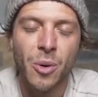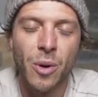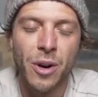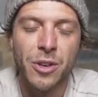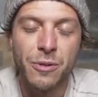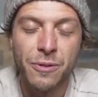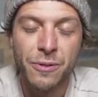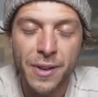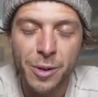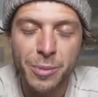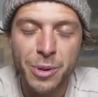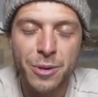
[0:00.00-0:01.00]
where you
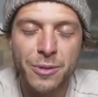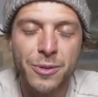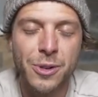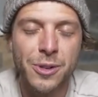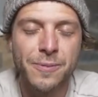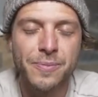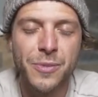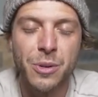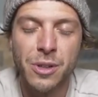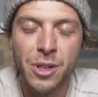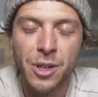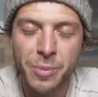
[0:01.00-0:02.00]
feel beautiful,
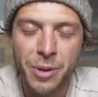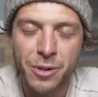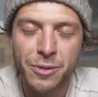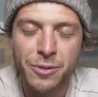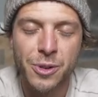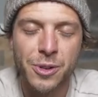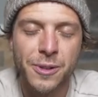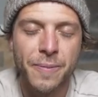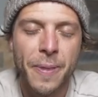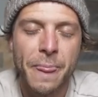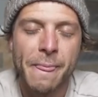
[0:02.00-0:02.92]
you look beautiful,